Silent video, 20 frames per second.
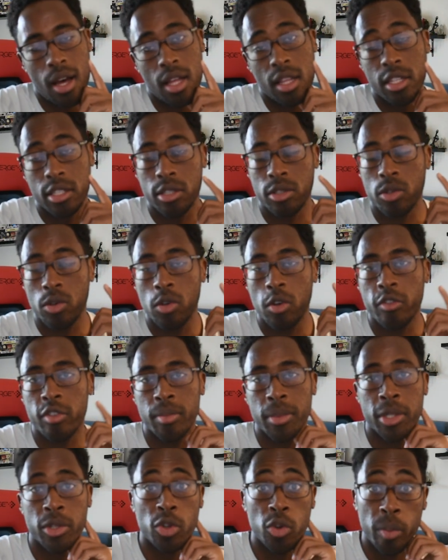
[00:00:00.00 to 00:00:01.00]
This is cool
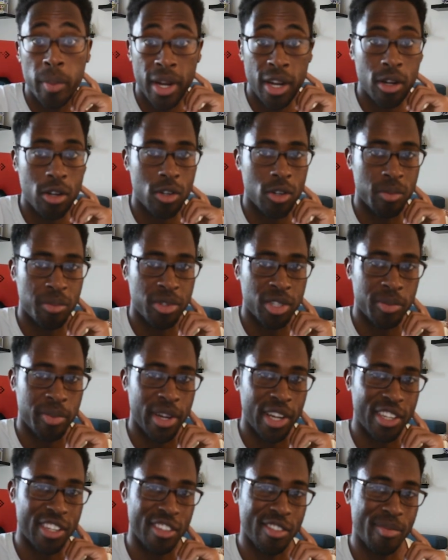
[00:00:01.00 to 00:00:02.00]
from a numerical
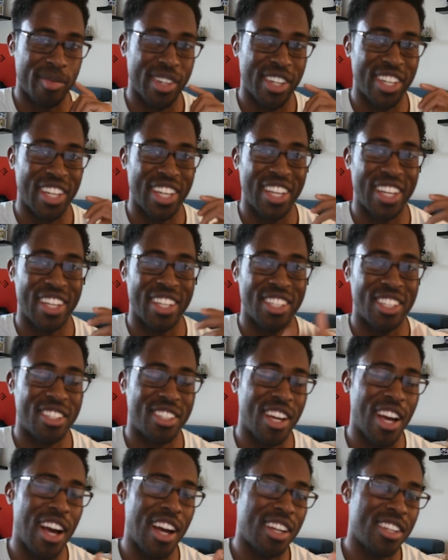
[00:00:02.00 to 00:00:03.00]
perspective, but in the
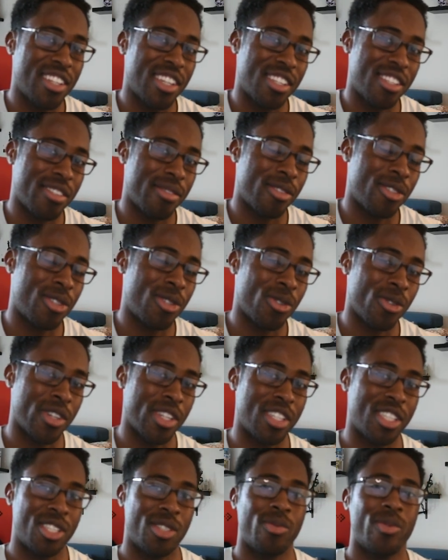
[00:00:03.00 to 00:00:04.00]
context of the story,
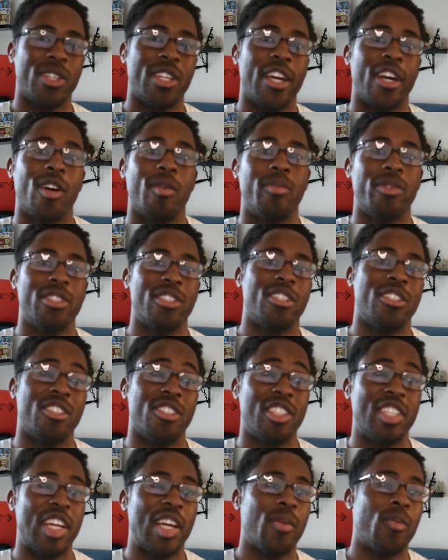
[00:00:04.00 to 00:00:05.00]
it doesn't really help us
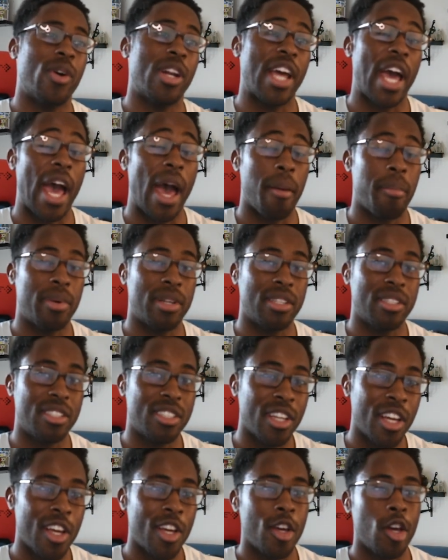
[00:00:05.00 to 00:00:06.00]
understand what
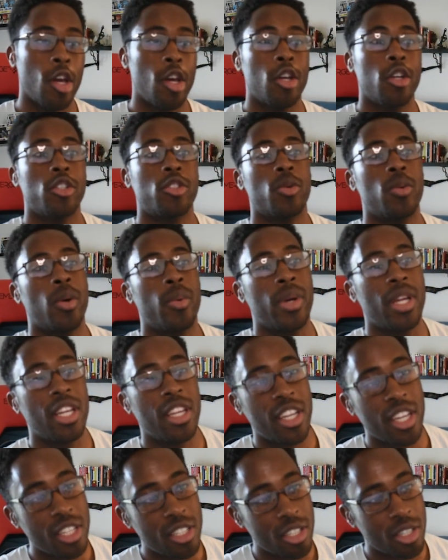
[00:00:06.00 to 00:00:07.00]
happens. So what we
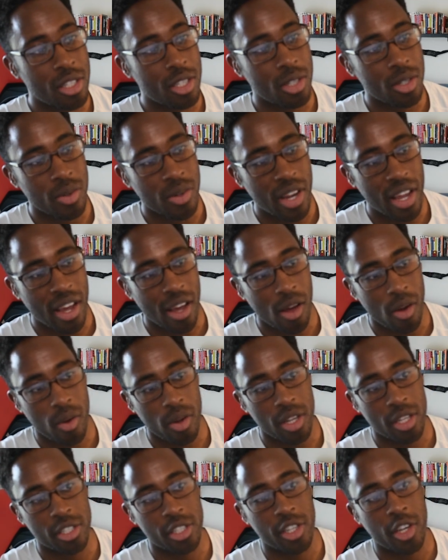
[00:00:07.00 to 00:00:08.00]
need to do now
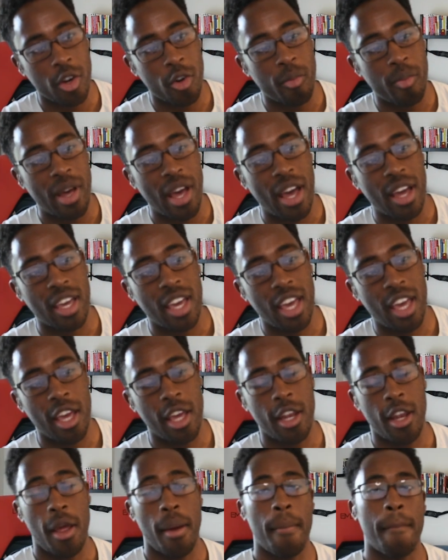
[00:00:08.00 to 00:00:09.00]
is go back
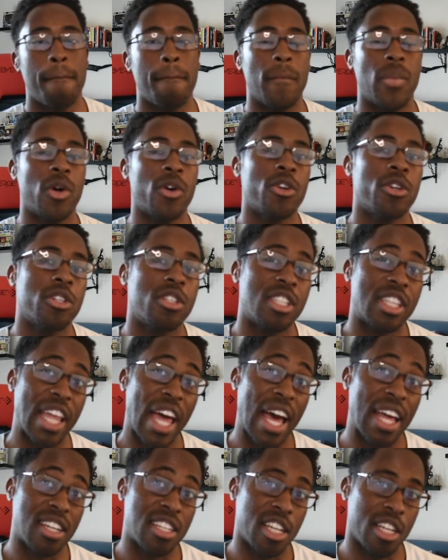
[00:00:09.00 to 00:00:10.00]
and merge
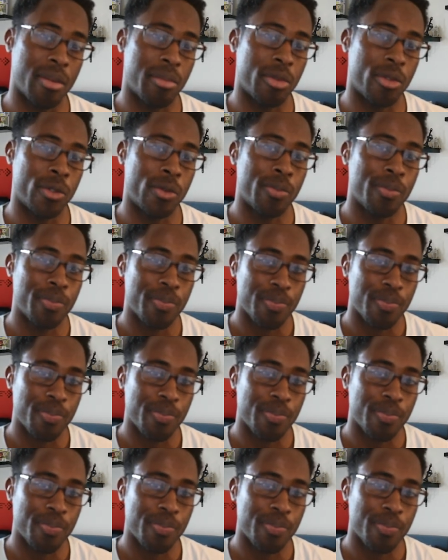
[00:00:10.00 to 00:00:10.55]
that table